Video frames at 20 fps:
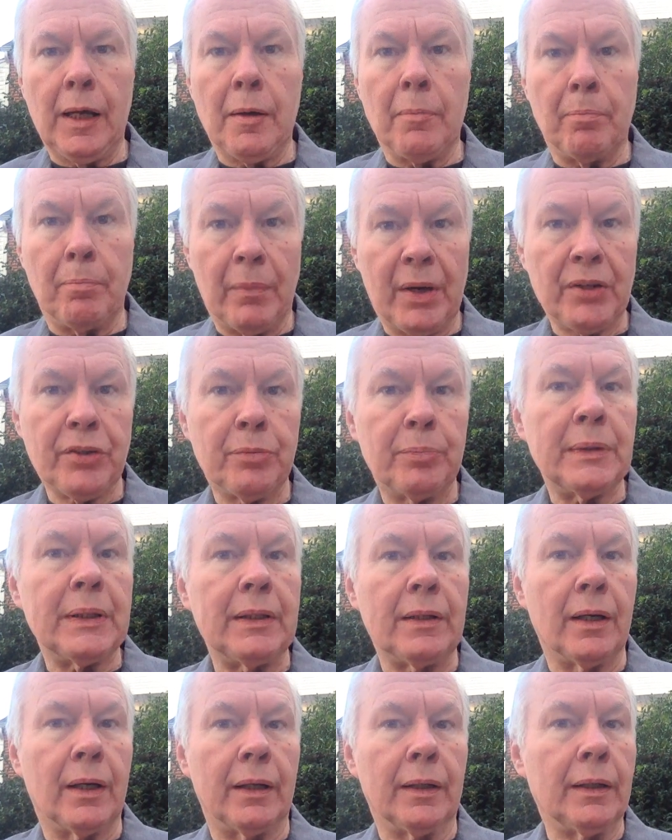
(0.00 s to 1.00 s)
must be
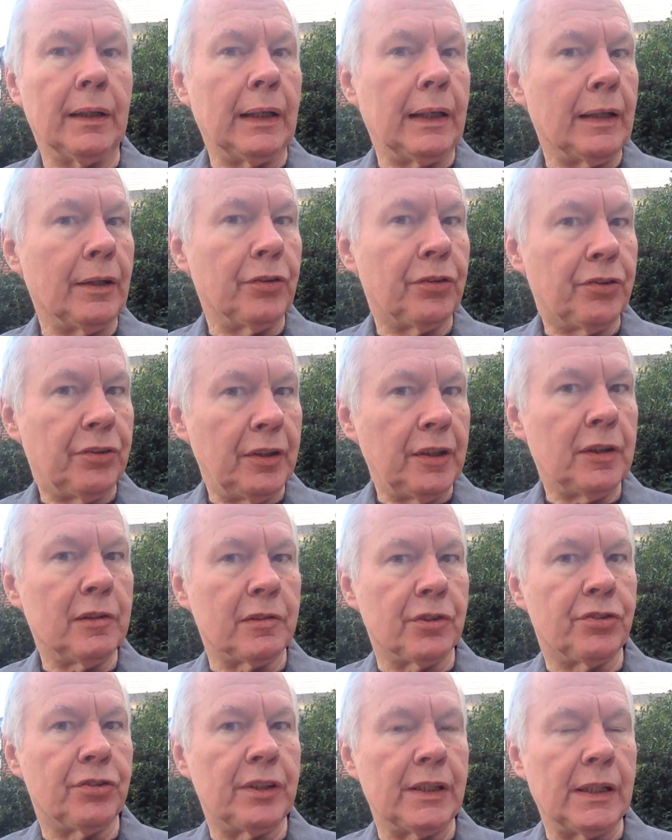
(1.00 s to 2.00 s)
done in
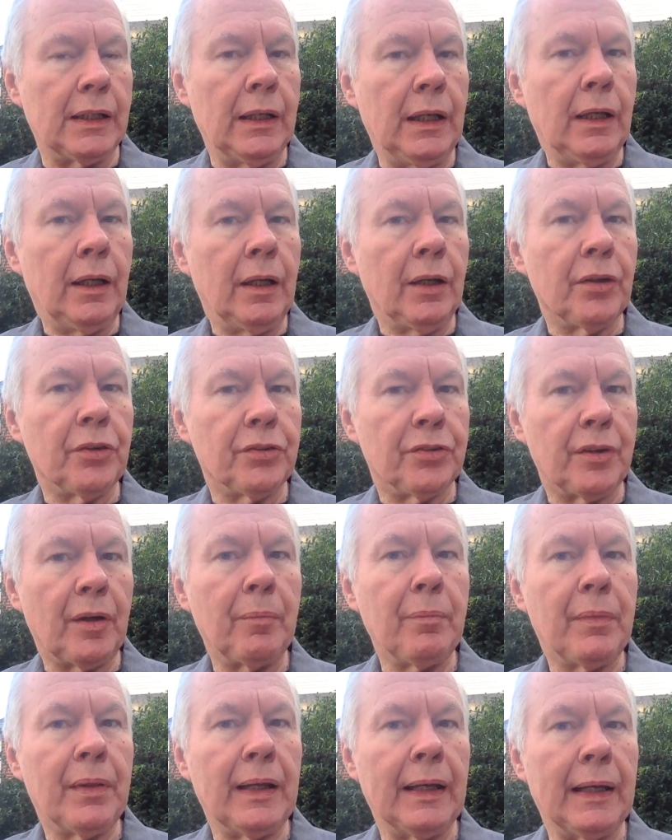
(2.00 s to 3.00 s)
secrecy.
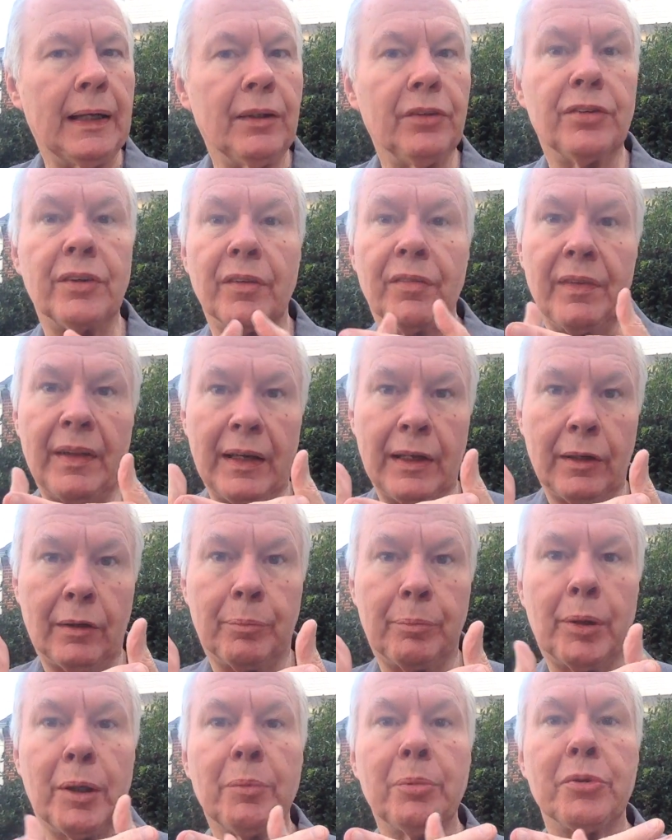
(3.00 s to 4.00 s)
Some things, if they are
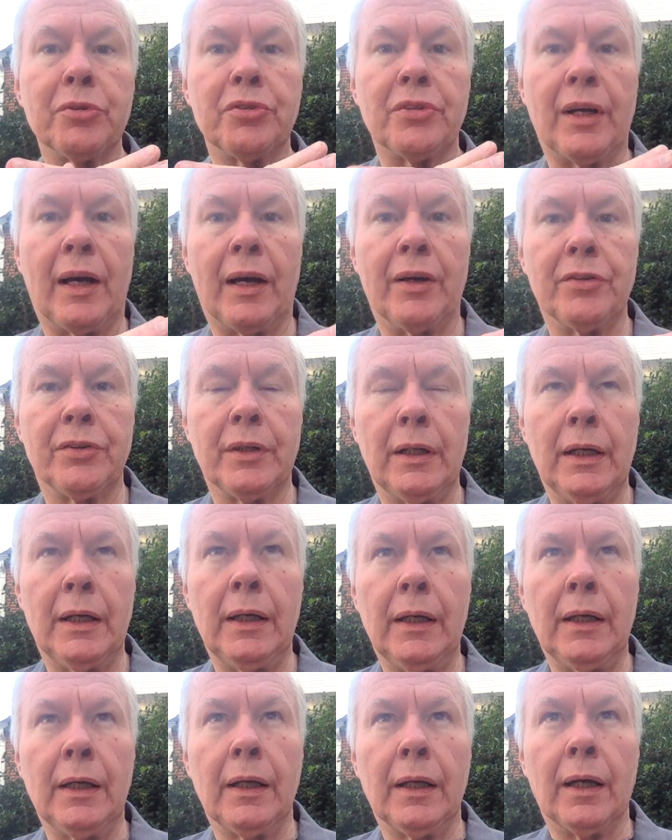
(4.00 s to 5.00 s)
publicized,
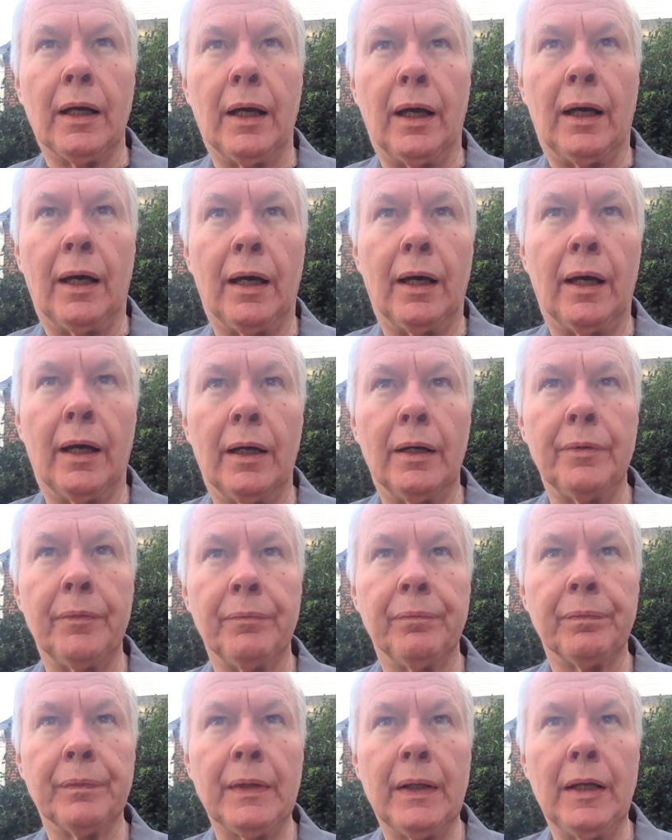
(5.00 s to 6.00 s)

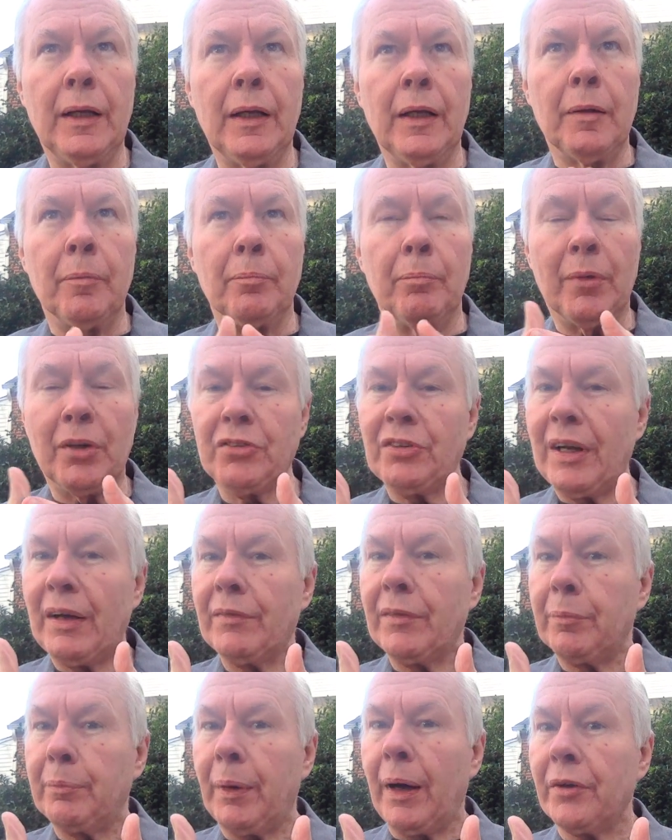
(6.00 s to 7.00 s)
must
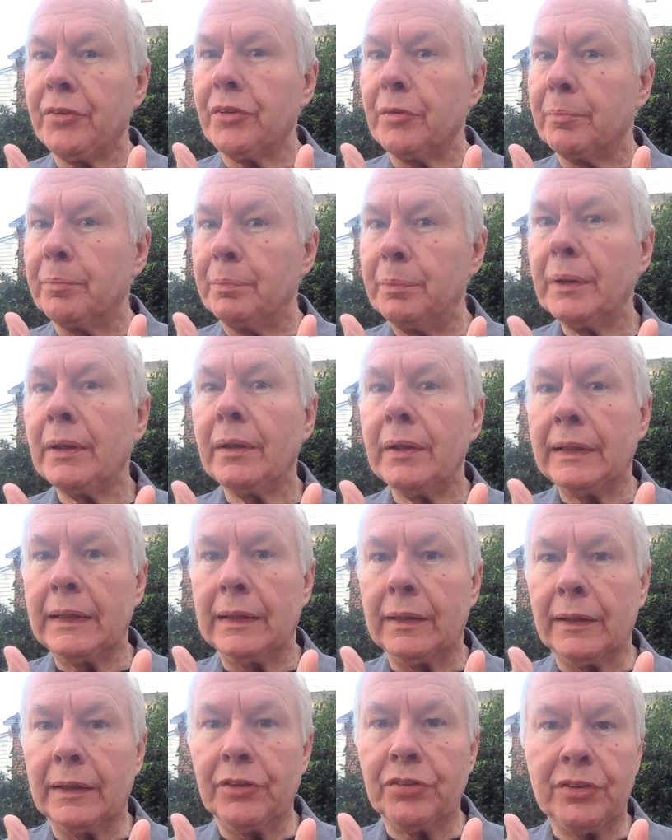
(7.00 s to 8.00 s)
have the possibility,
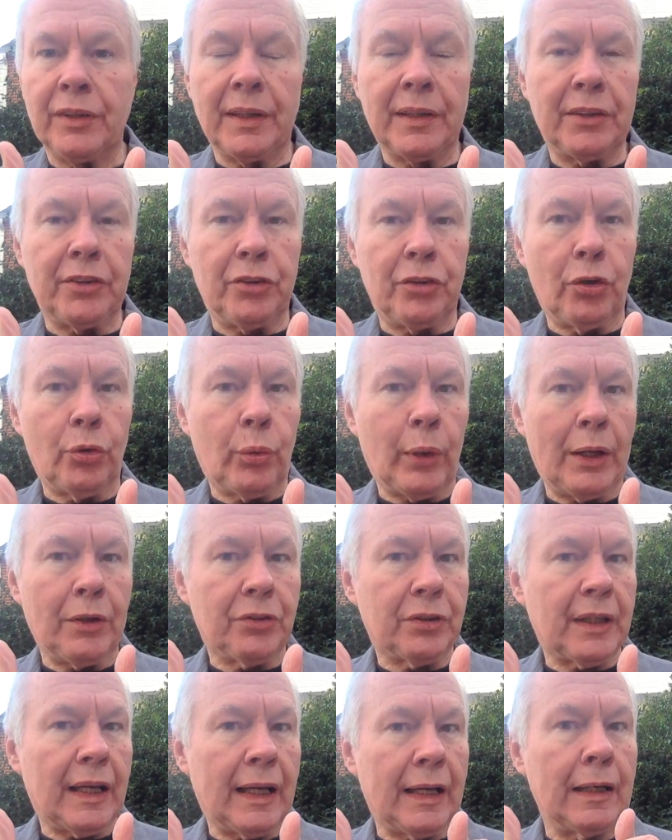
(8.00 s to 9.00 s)
at least, that the
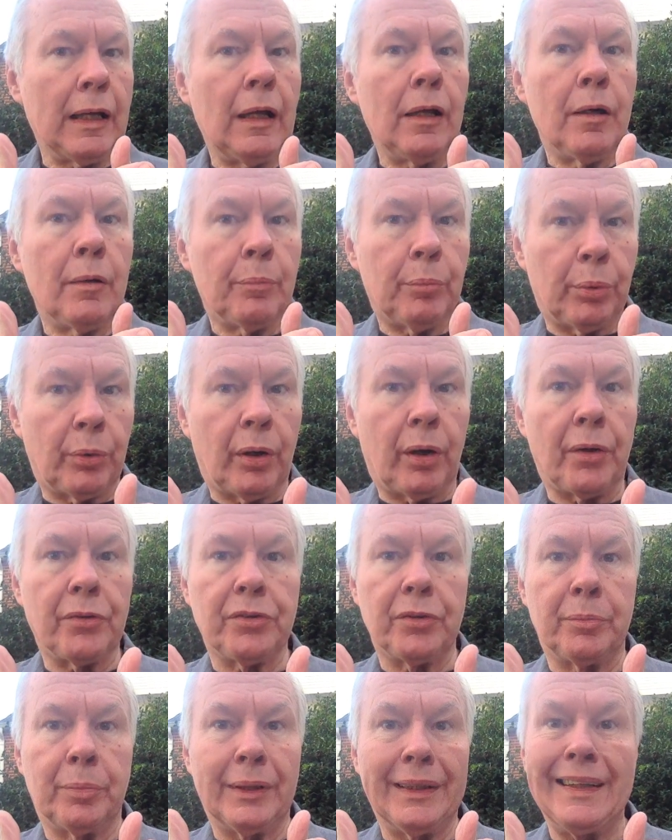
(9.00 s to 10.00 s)
U.S. can
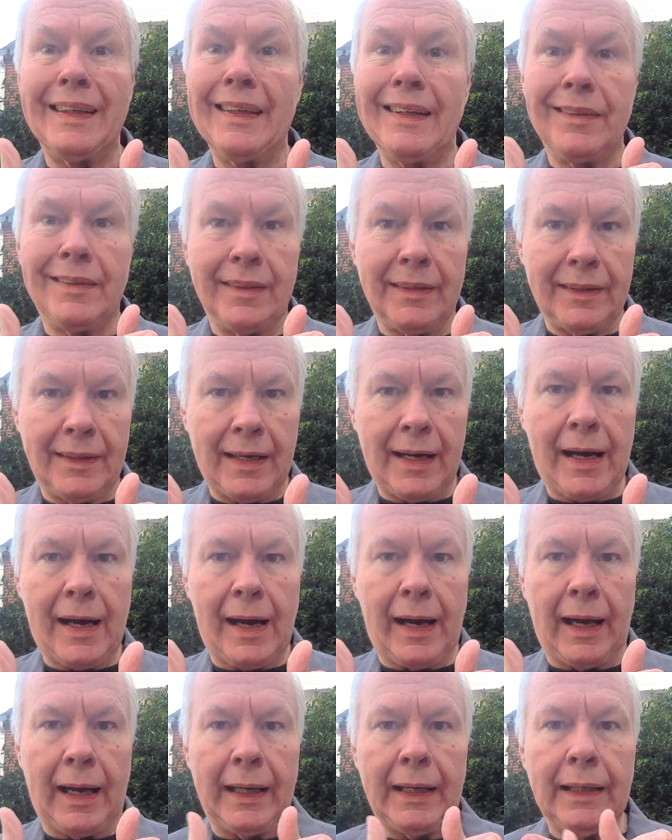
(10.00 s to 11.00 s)
plausibly
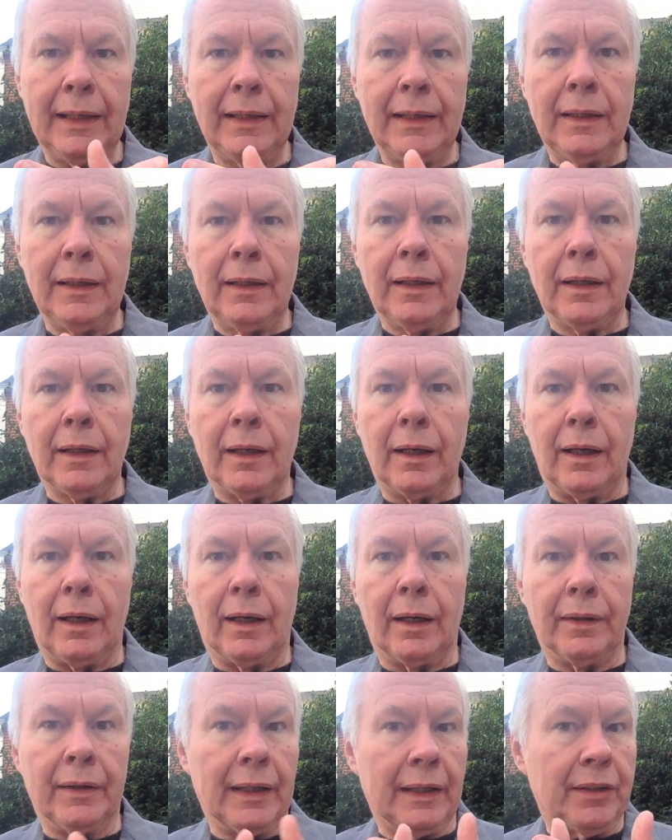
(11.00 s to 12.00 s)
deny
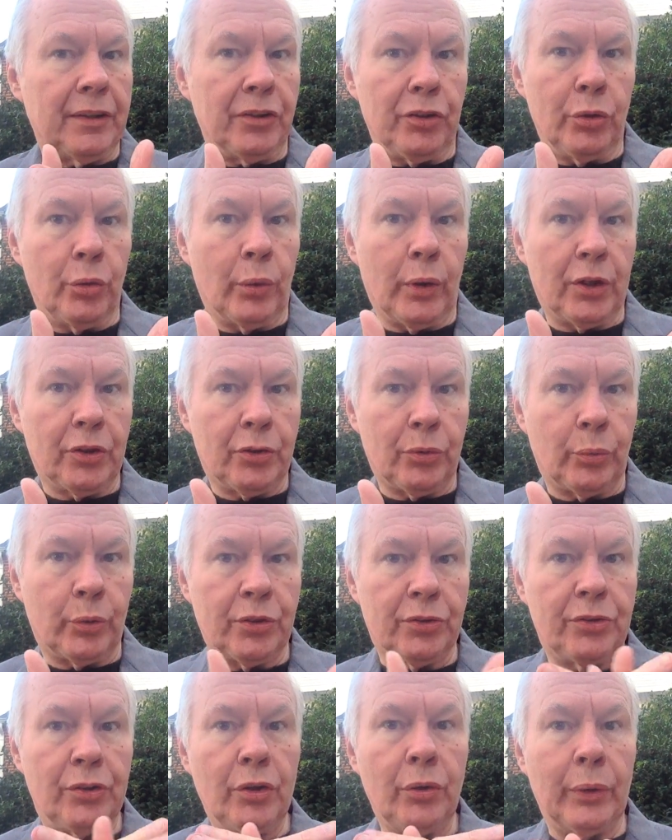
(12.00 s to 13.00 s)
that the U.S.
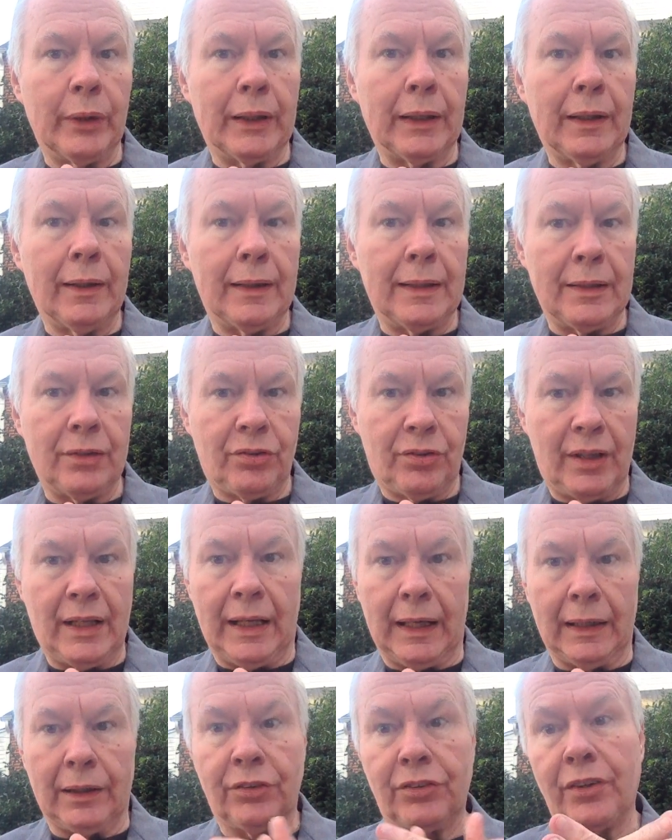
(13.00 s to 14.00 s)
was doing these
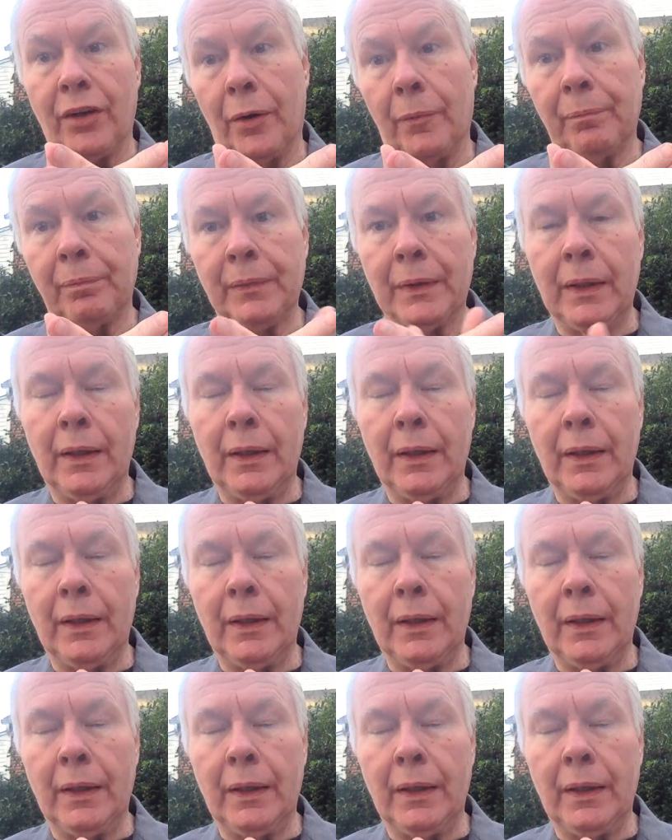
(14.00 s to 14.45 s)
things. So